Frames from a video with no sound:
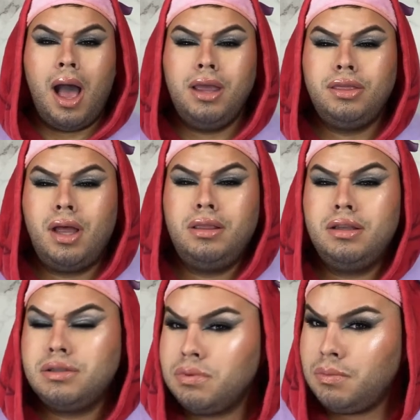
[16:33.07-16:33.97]
I thought
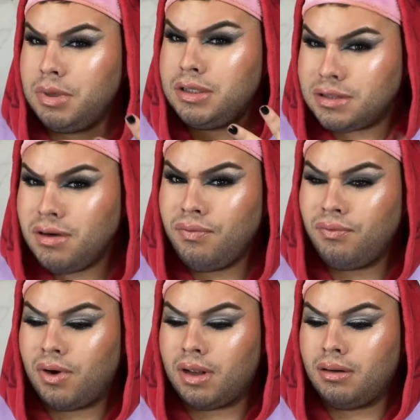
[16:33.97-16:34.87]
this would be
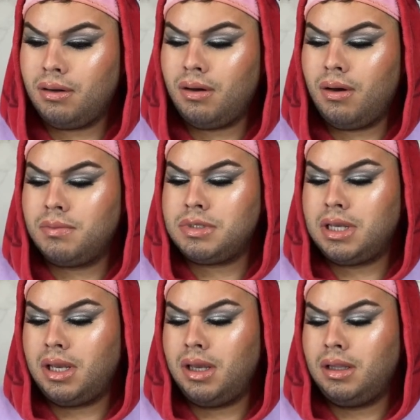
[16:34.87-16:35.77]
different. You know what I'm
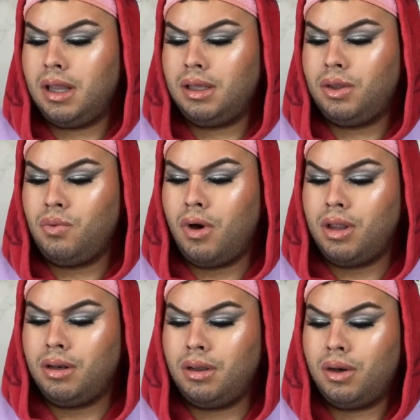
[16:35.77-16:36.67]
saying? Like, you
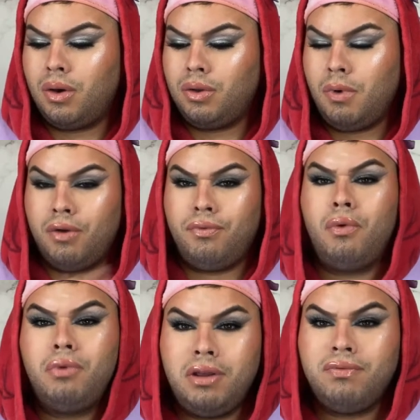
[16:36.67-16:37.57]
want a full
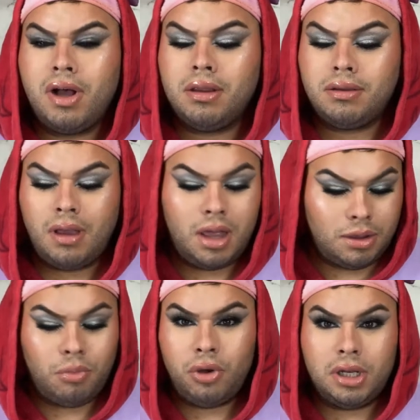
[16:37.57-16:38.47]
refund at the
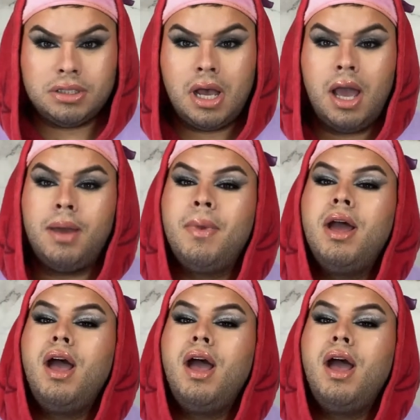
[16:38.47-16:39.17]
point in time.